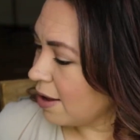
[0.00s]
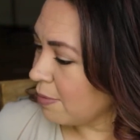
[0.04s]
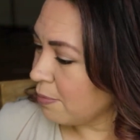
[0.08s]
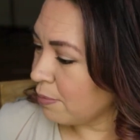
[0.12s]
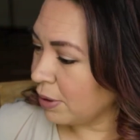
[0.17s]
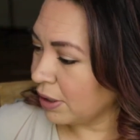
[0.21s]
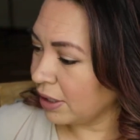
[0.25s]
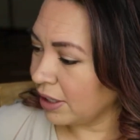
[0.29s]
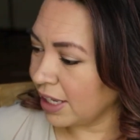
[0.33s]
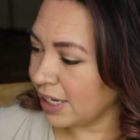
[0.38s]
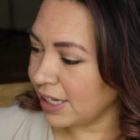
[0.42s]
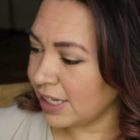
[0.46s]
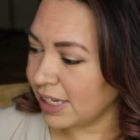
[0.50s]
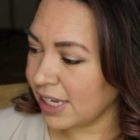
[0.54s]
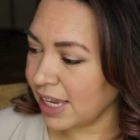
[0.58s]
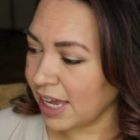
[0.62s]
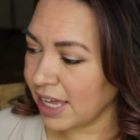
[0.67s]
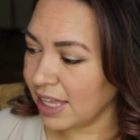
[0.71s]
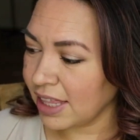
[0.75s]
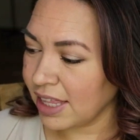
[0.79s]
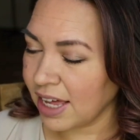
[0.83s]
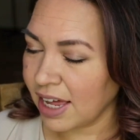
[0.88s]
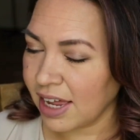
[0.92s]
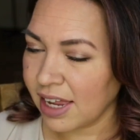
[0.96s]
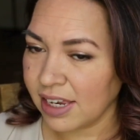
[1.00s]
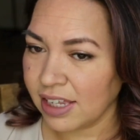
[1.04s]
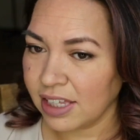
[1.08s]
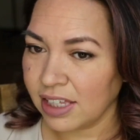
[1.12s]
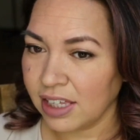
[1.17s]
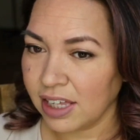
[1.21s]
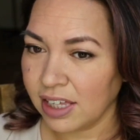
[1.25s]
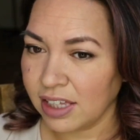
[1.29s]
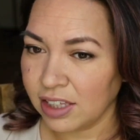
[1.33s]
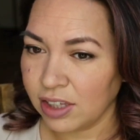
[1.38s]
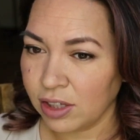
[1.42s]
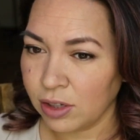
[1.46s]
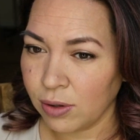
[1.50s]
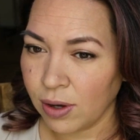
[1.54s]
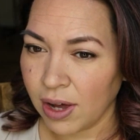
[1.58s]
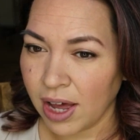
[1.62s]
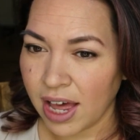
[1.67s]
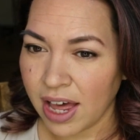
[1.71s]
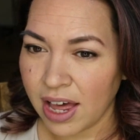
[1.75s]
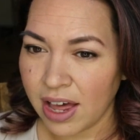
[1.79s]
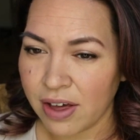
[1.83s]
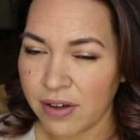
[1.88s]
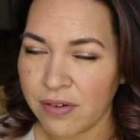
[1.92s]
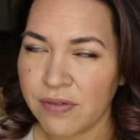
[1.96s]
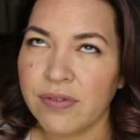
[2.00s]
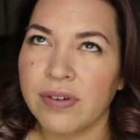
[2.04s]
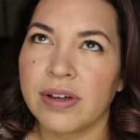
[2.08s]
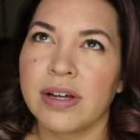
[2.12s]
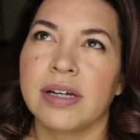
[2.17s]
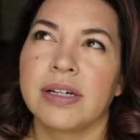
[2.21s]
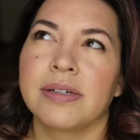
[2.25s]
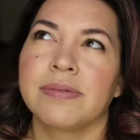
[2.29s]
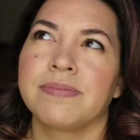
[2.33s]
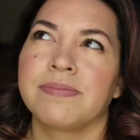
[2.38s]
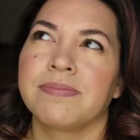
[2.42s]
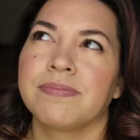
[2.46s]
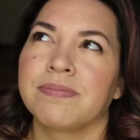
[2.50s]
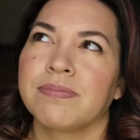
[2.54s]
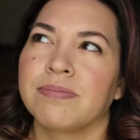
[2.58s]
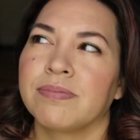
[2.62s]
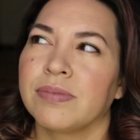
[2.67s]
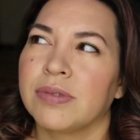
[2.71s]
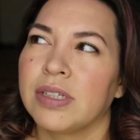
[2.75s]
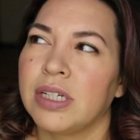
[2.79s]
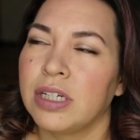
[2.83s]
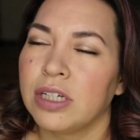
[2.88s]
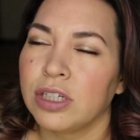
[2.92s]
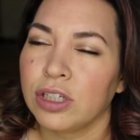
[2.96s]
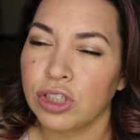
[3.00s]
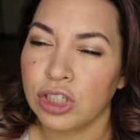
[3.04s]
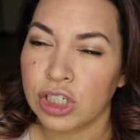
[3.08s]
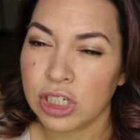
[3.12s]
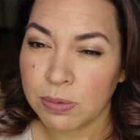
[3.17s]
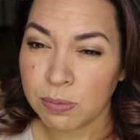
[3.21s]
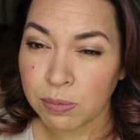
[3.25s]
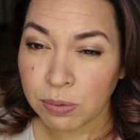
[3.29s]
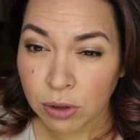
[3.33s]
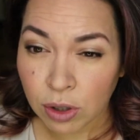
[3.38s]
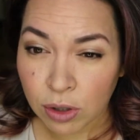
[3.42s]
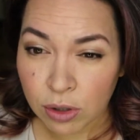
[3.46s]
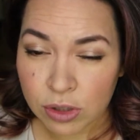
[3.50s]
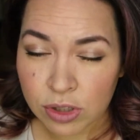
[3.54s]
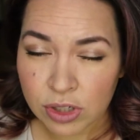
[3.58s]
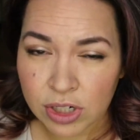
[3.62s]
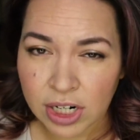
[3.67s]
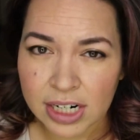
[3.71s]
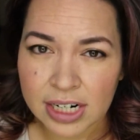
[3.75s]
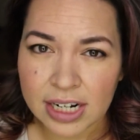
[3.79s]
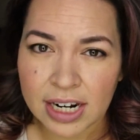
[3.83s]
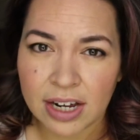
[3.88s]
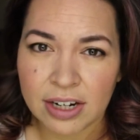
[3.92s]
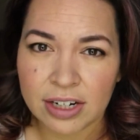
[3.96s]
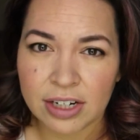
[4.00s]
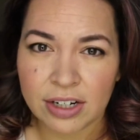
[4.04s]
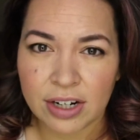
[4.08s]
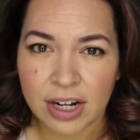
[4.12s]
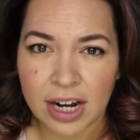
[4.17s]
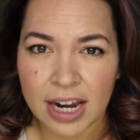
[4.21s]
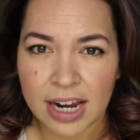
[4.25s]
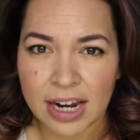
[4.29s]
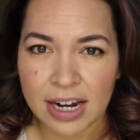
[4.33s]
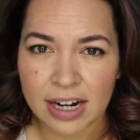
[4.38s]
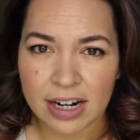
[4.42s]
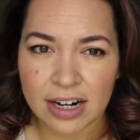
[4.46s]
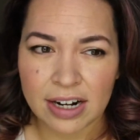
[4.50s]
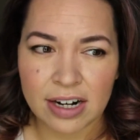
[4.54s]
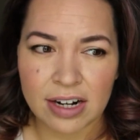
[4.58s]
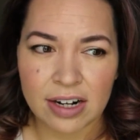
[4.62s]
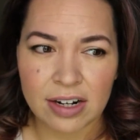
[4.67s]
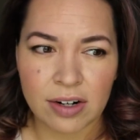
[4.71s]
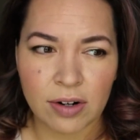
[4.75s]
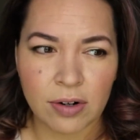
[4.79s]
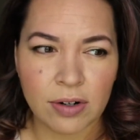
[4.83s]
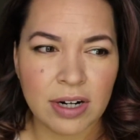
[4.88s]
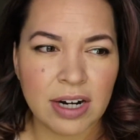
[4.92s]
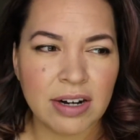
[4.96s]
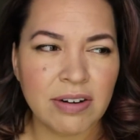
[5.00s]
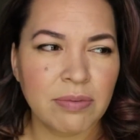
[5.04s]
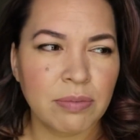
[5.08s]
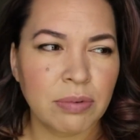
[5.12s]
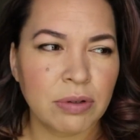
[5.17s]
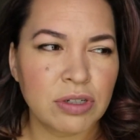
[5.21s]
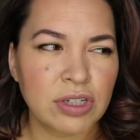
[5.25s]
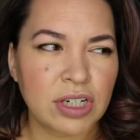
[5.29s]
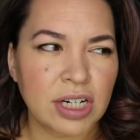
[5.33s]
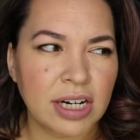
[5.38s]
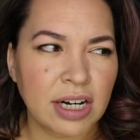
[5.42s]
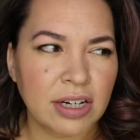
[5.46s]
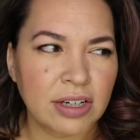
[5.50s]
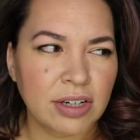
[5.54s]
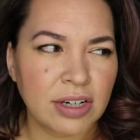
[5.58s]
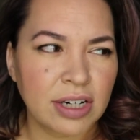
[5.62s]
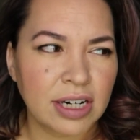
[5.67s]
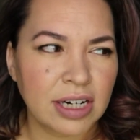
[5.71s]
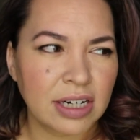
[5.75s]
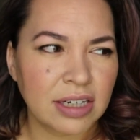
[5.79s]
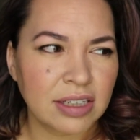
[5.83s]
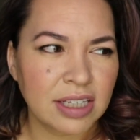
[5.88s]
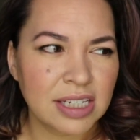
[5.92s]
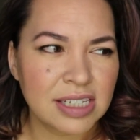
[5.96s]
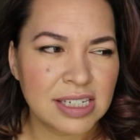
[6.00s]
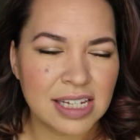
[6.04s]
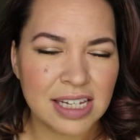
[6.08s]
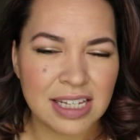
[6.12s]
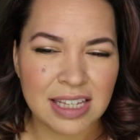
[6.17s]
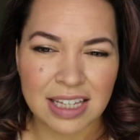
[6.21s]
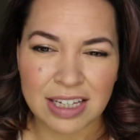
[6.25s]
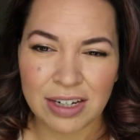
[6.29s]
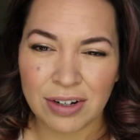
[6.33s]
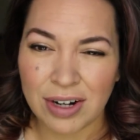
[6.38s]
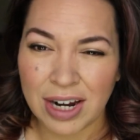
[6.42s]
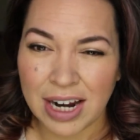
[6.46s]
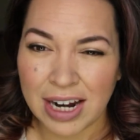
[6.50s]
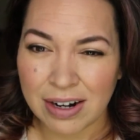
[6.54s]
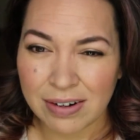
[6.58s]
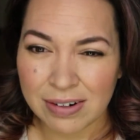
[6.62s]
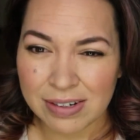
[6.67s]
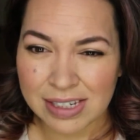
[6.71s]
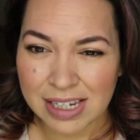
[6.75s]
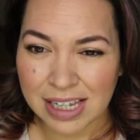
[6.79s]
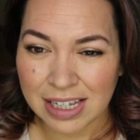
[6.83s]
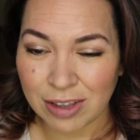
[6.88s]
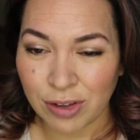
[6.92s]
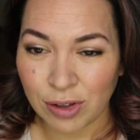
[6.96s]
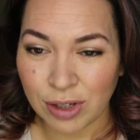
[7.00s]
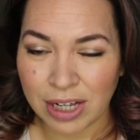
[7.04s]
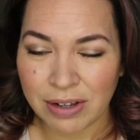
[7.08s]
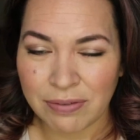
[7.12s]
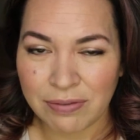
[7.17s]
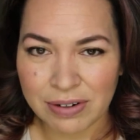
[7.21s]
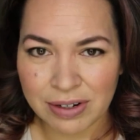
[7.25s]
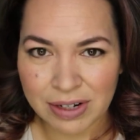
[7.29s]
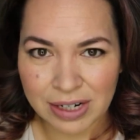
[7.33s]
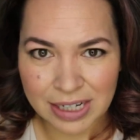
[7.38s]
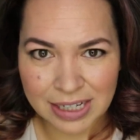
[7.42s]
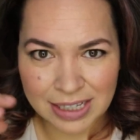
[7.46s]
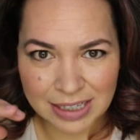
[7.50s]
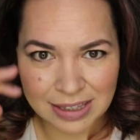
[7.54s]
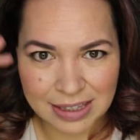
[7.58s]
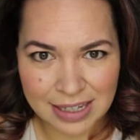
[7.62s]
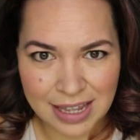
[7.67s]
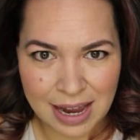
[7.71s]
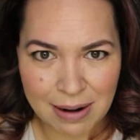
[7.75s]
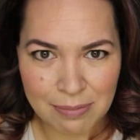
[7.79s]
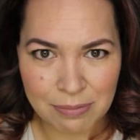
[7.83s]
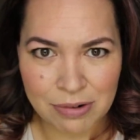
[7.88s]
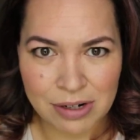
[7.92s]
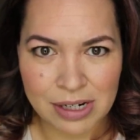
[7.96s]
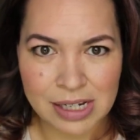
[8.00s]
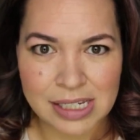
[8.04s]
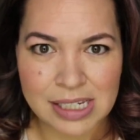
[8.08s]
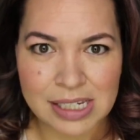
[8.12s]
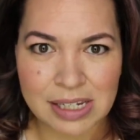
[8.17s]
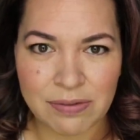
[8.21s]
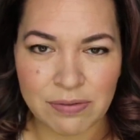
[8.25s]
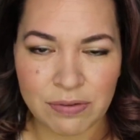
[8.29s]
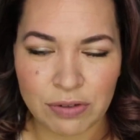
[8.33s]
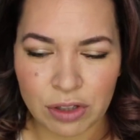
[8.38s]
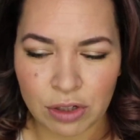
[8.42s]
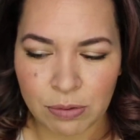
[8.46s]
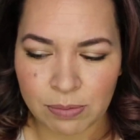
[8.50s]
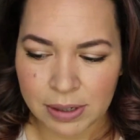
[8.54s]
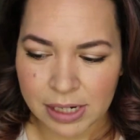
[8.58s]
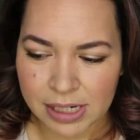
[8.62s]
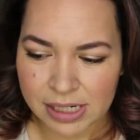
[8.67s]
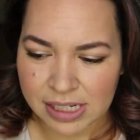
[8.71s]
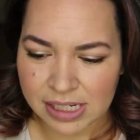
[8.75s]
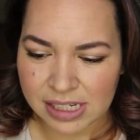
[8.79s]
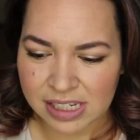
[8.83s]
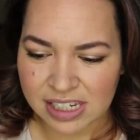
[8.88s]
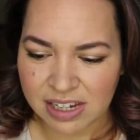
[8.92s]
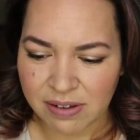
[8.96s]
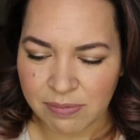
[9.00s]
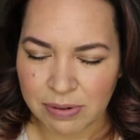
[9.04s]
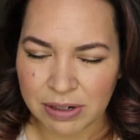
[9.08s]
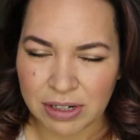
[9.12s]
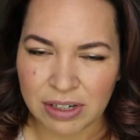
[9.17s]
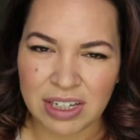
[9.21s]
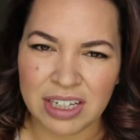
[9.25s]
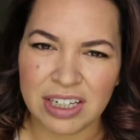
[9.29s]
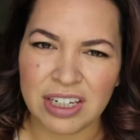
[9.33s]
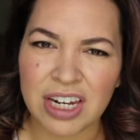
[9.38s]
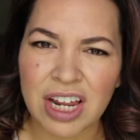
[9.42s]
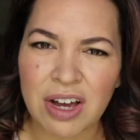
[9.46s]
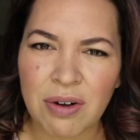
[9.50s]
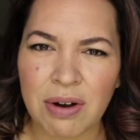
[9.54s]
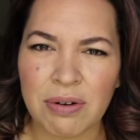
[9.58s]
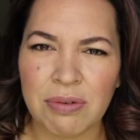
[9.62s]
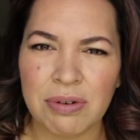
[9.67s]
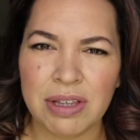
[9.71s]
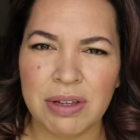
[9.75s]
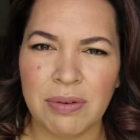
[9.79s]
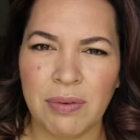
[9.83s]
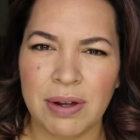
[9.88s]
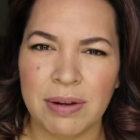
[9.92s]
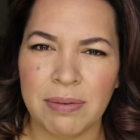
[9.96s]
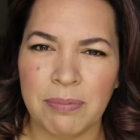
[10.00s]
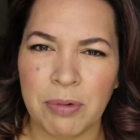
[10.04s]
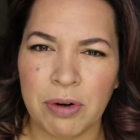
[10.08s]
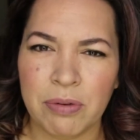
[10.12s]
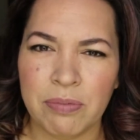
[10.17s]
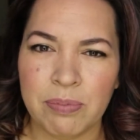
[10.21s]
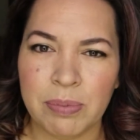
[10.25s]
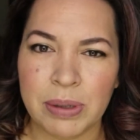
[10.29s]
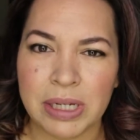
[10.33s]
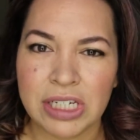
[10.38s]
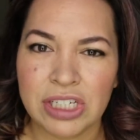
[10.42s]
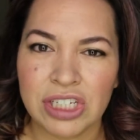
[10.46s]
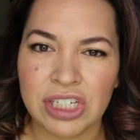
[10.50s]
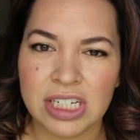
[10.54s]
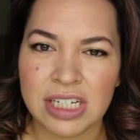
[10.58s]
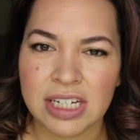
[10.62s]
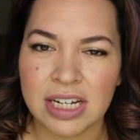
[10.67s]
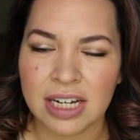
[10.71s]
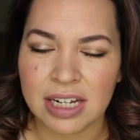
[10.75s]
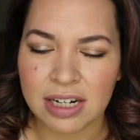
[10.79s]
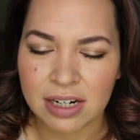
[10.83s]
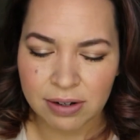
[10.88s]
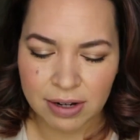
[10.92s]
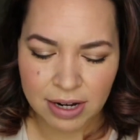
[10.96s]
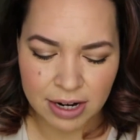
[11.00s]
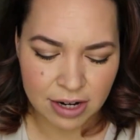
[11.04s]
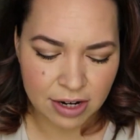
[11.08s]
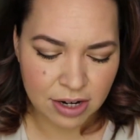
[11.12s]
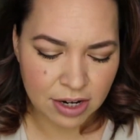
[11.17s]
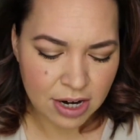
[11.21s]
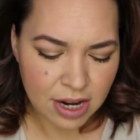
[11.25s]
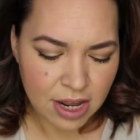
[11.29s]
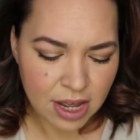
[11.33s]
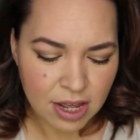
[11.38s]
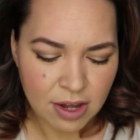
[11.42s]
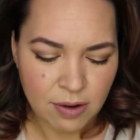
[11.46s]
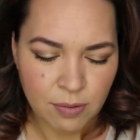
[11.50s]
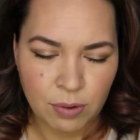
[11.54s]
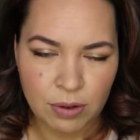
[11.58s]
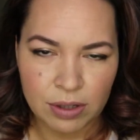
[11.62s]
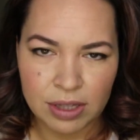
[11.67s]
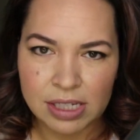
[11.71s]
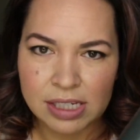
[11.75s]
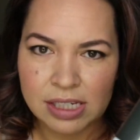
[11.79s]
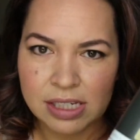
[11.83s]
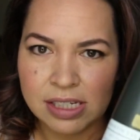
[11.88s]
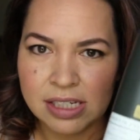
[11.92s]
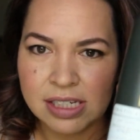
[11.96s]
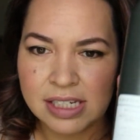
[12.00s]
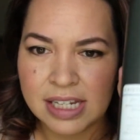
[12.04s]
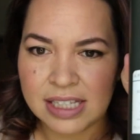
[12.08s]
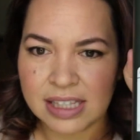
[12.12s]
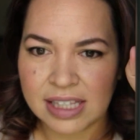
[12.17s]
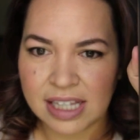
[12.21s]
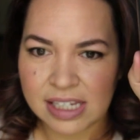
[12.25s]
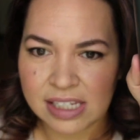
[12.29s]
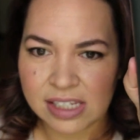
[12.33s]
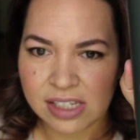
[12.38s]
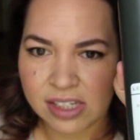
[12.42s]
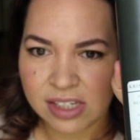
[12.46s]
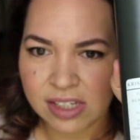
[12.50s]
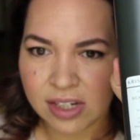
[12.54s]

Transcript: But let's say that you have, you just blow dried out your hair, or not even blow dried out your hair. Let's say that your hair is like looking very glamorous and voluminous and stuff, but you're like, no, I really want more beachy kind of hair. Well, this is like that